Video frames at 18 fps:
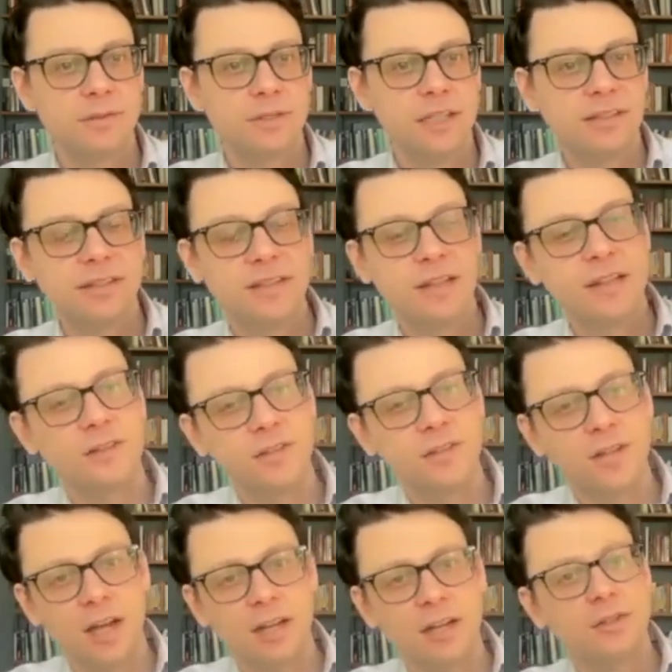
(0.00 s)
There's
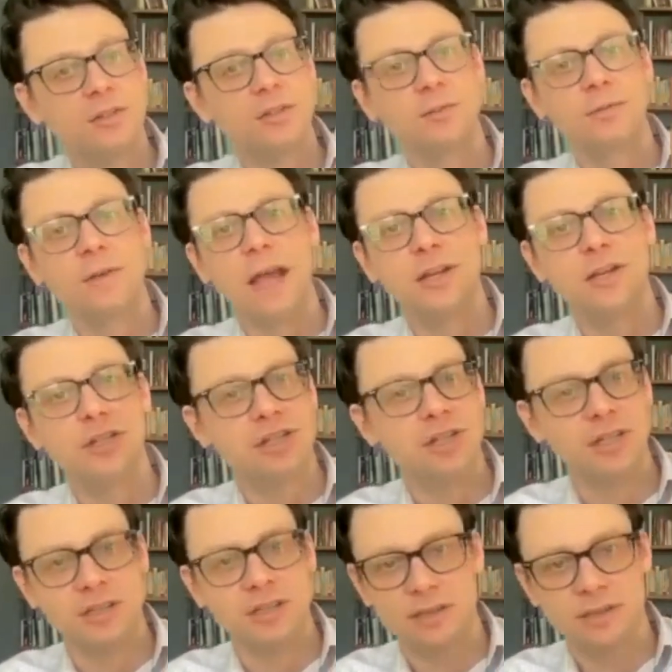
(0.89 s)
not a
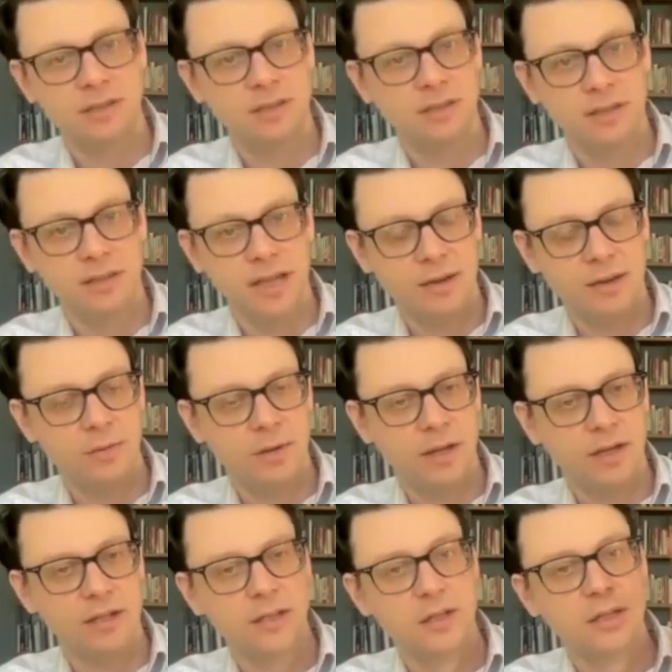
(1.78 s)
direction that
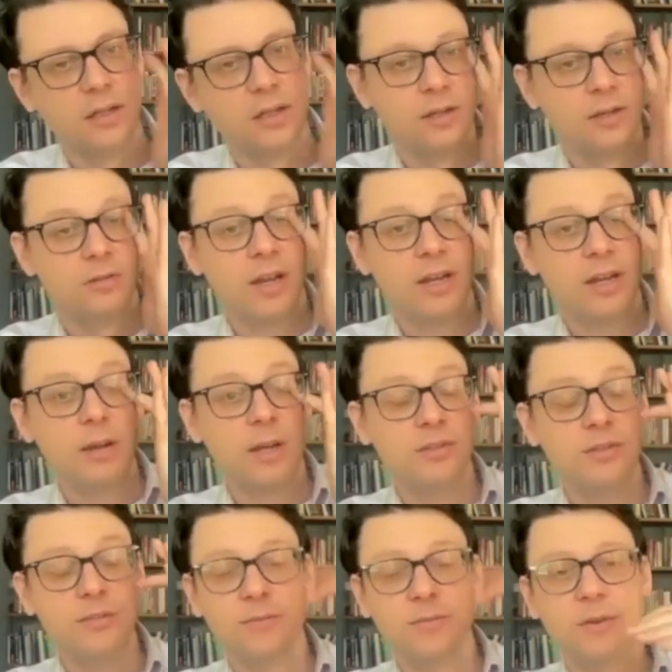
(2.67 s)
way, right? You
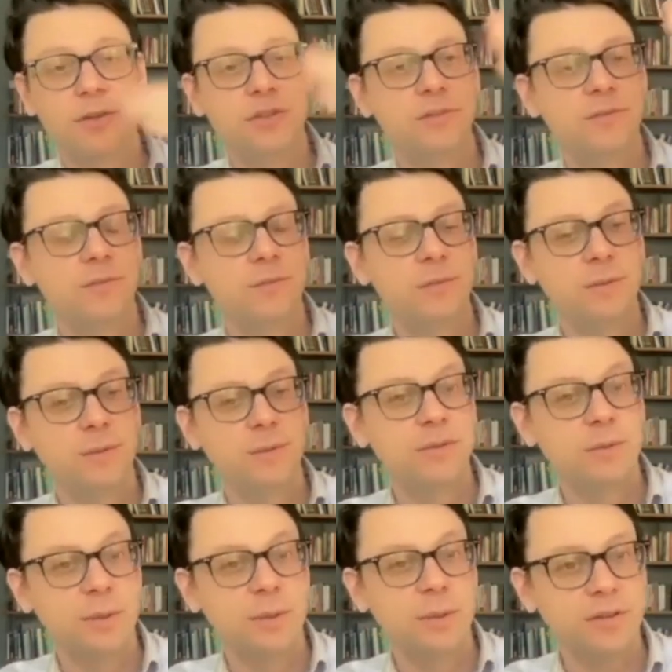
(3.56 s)
actually first
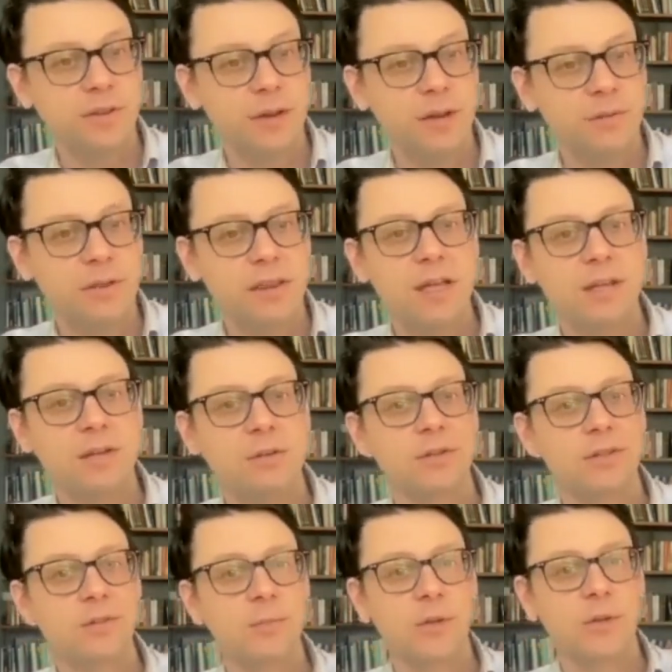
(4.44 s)
experience love, and then you
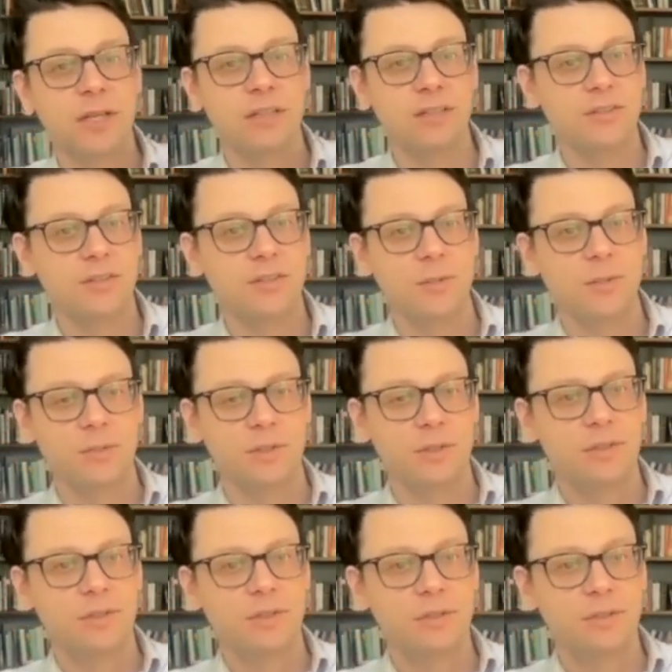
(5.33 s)
experience
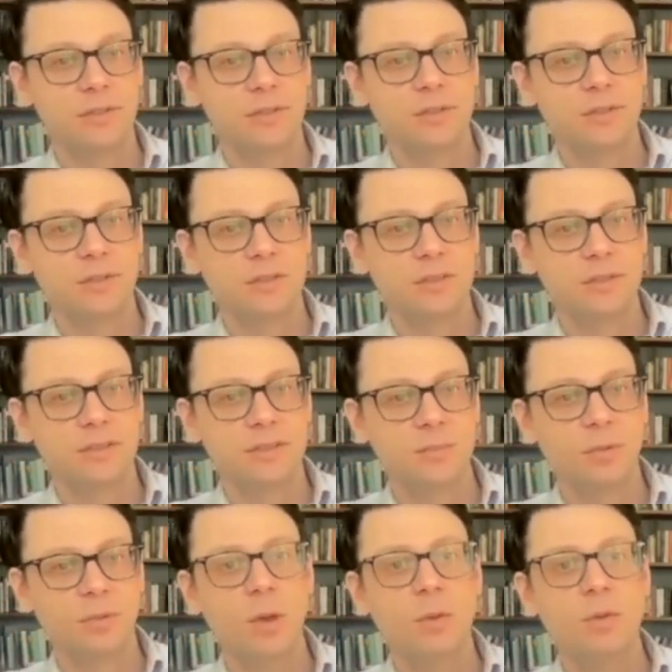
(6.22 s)
some
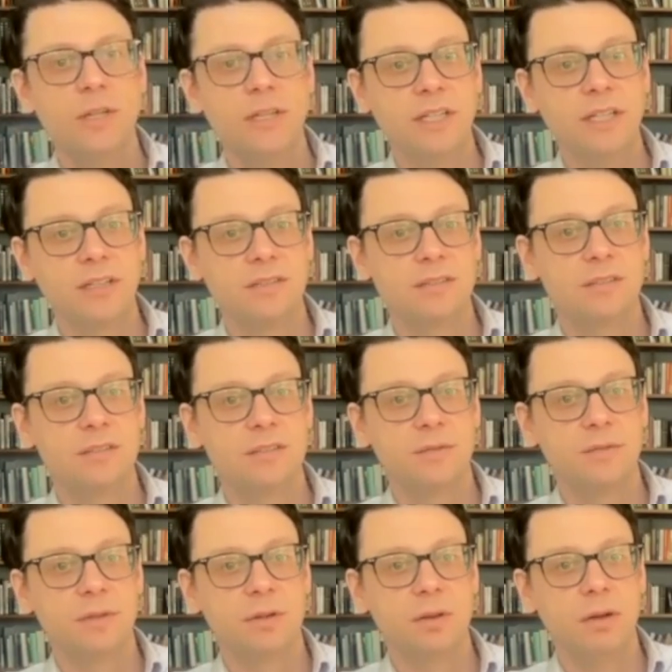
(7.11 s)
lowliness
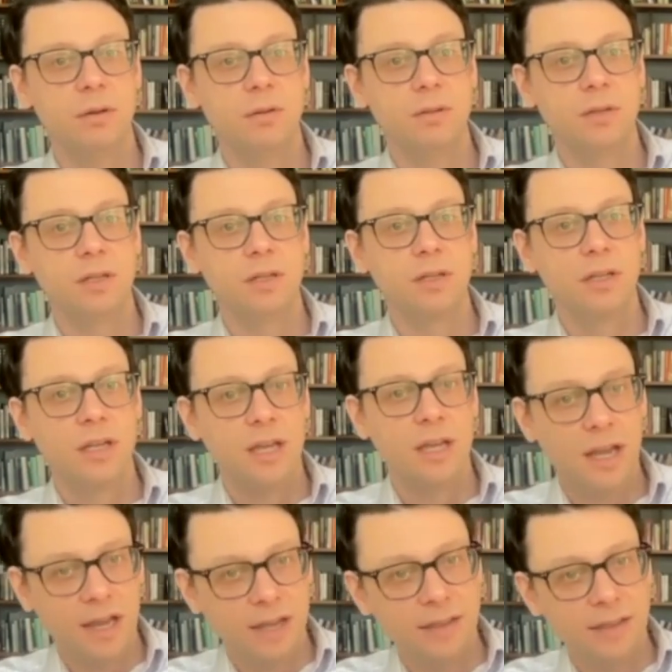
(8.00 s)
of your own.
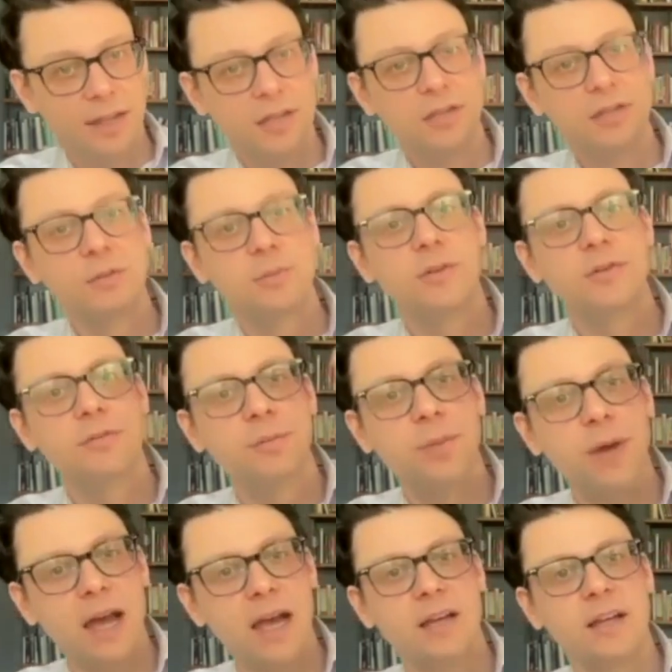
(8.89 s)
And then you move
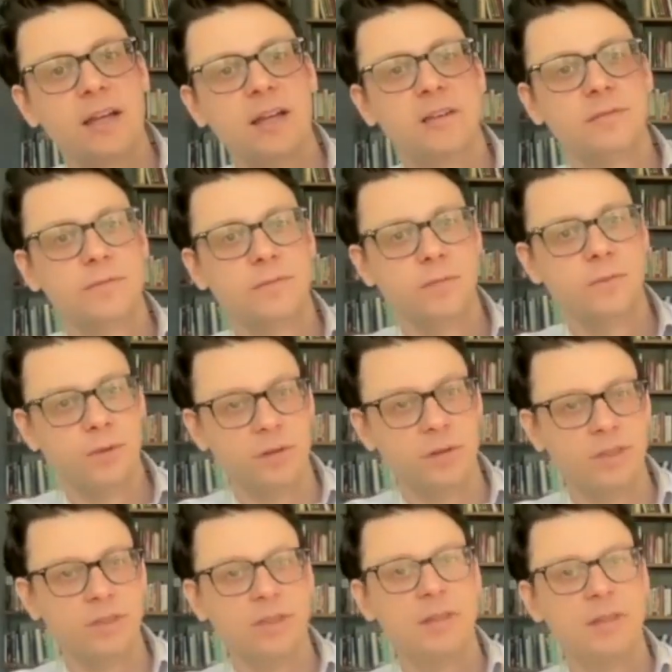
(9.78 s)
back and
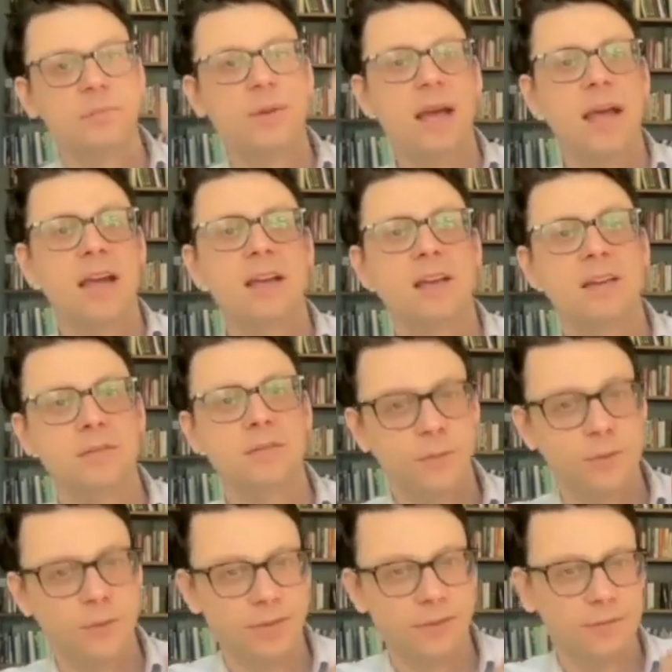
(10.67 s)
forth
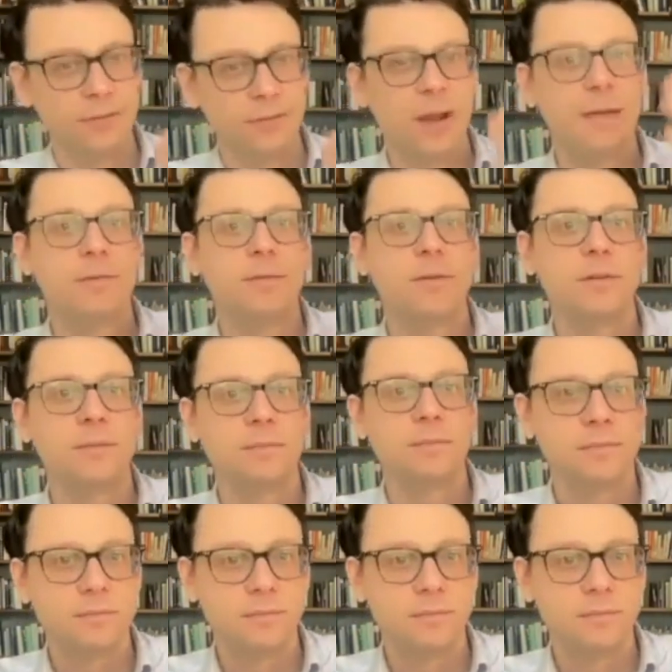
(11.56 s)
forever.